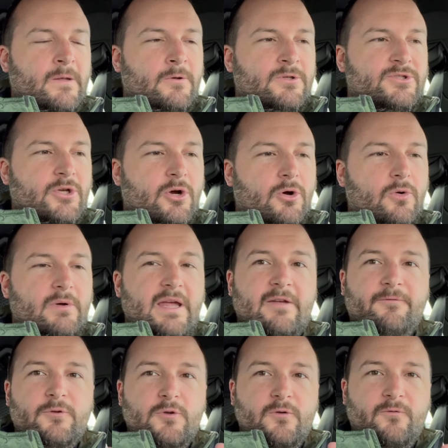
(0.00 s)
So
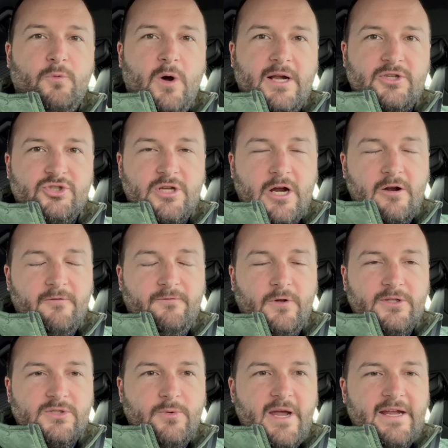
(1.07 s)
if you've watched our
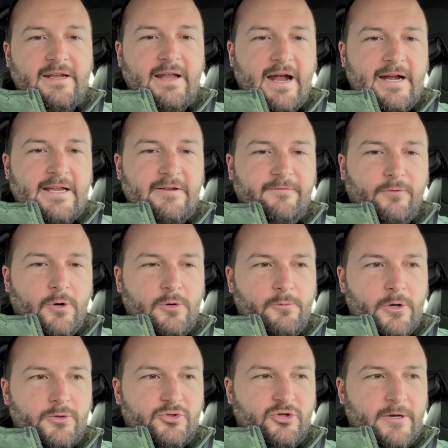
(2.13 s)
Volkswagen ID4
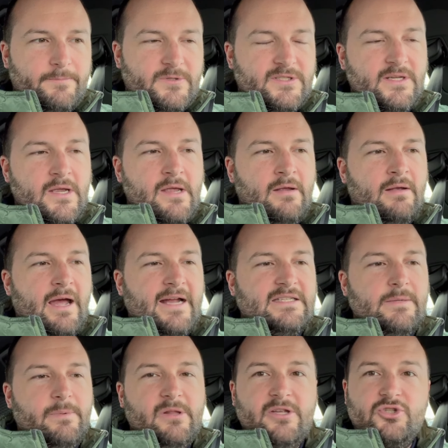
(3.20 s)
road trips, I
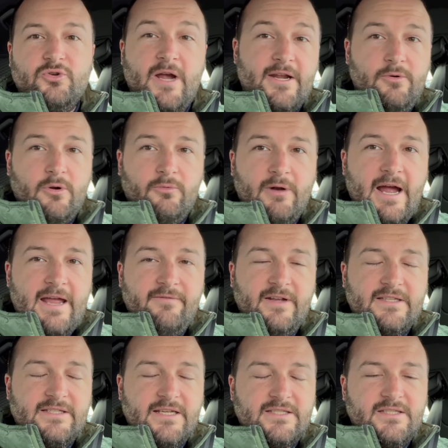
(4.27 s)
typically try to arrive
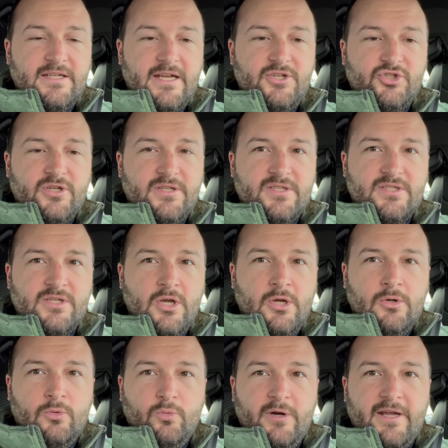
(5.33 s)
at destinations
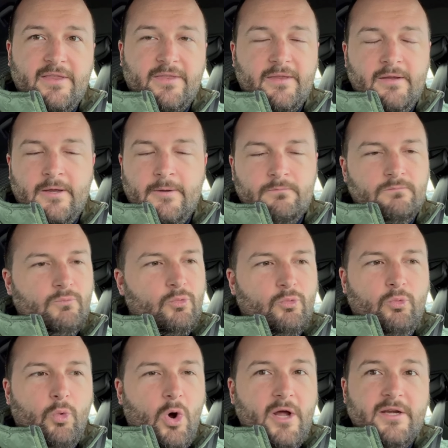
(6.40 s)
with
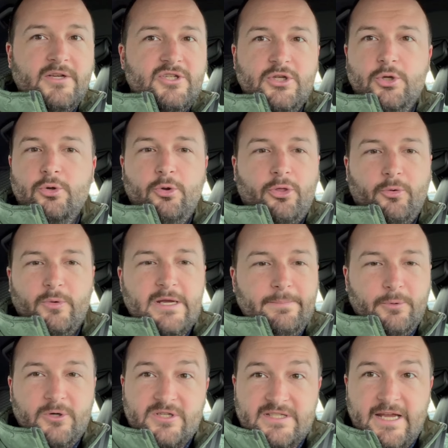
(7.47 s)
one, two, three
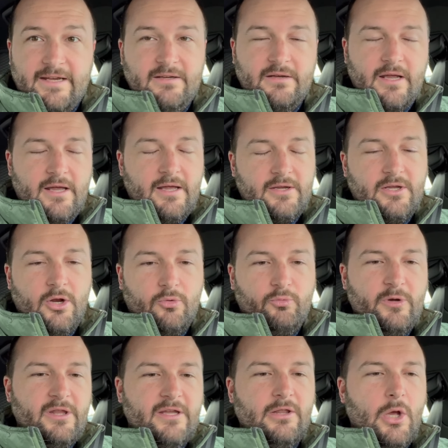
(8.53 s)
percent, uh, you know,
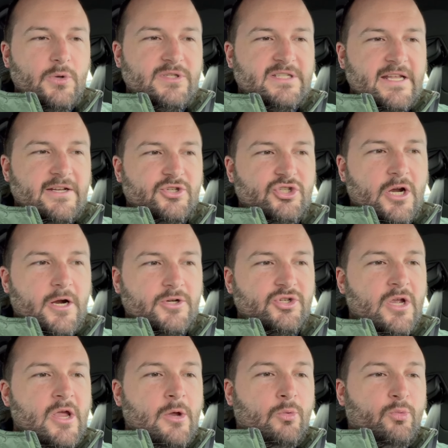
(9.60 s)
really low state of charge.
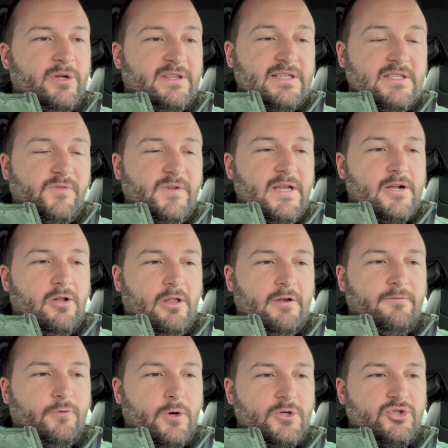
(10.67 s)
With this vehicle,
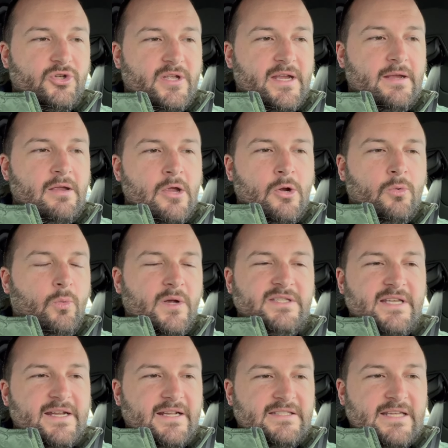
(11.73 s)
unfortunately, once
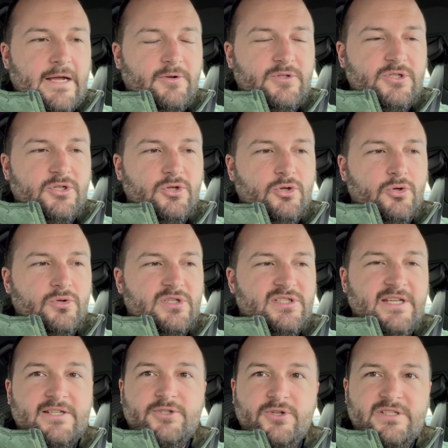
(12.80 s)
I get down to
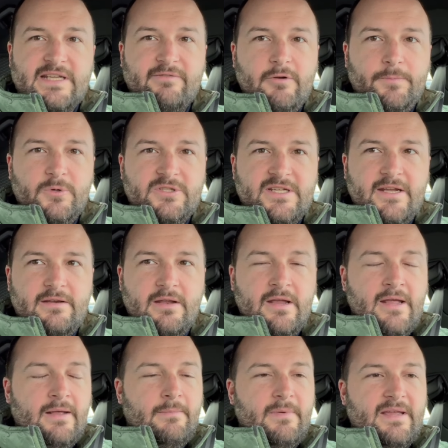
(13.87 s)
six or seven percent,
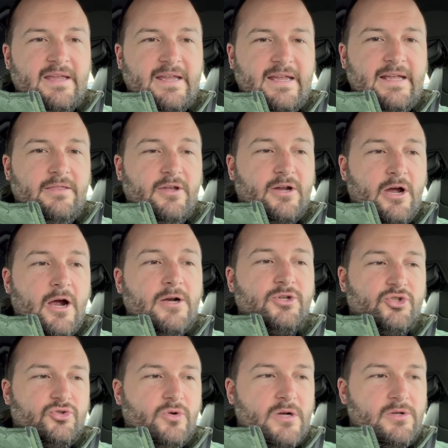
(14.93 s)
the car
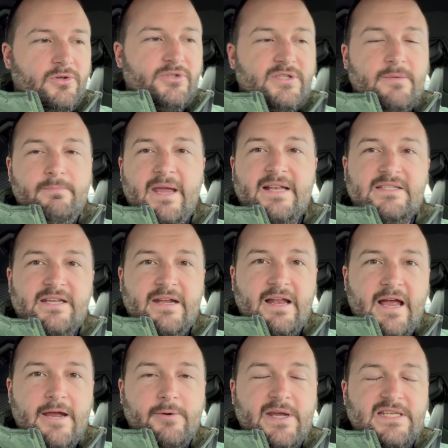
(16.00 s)
struggles to maintain
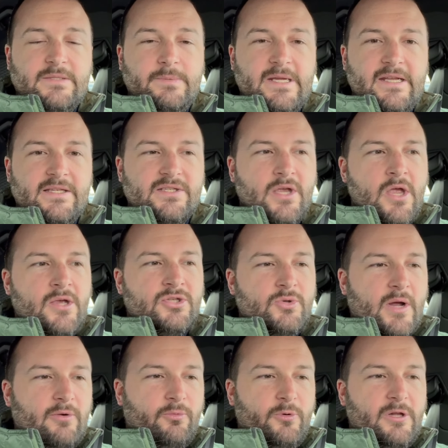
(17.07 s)
highway speeds. So
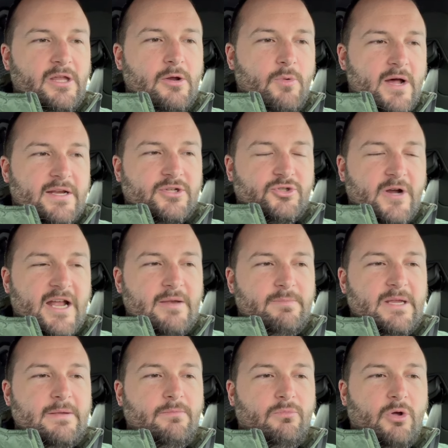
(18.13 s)
I really want to try to
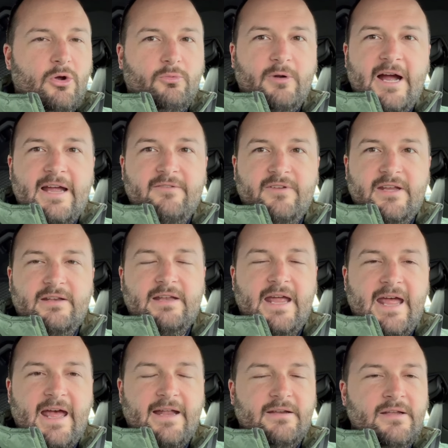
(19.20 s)
be arriving
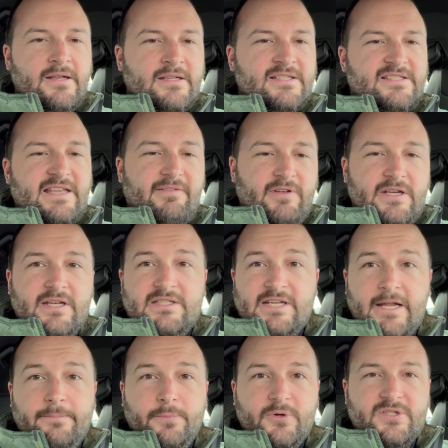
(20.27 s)
at 7 to
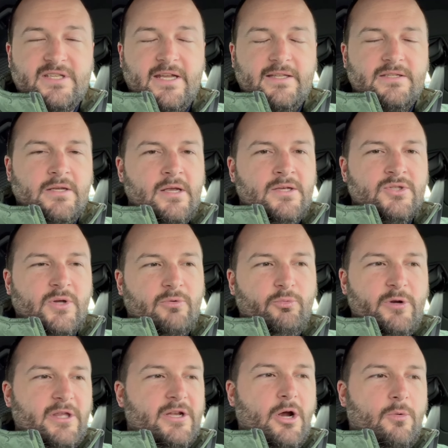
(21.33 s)
10%. So I
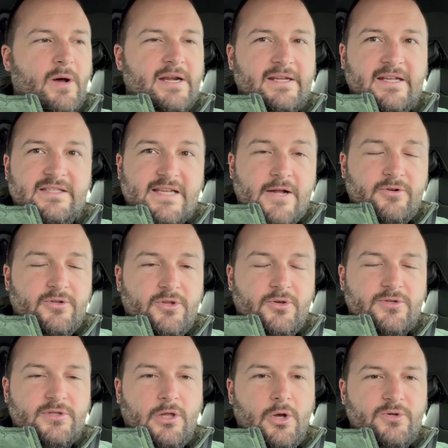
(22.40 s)
really don't want to get down into
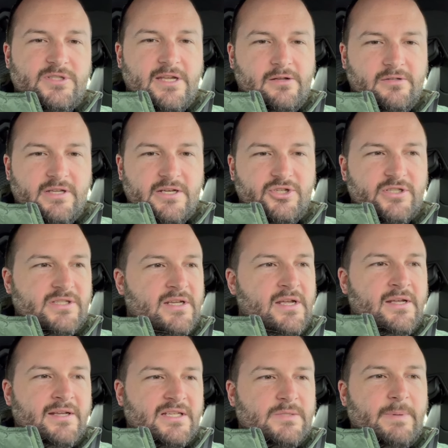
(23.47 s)
those low single digits,
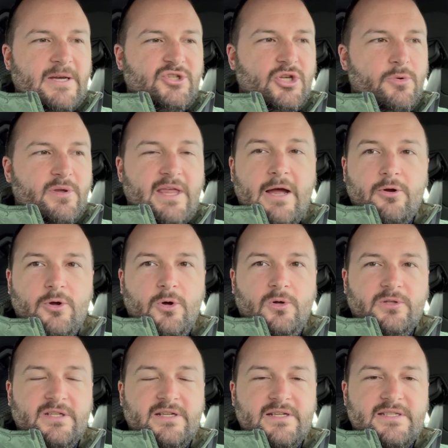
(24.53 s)
especially with how
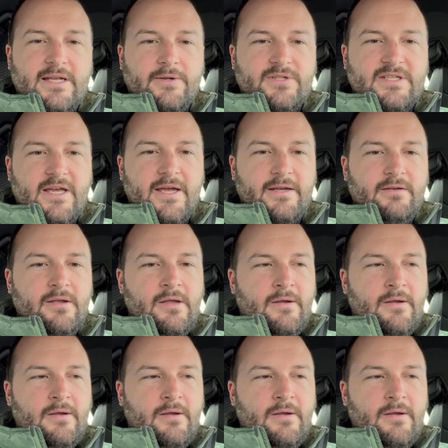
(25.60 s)
cold it is outside.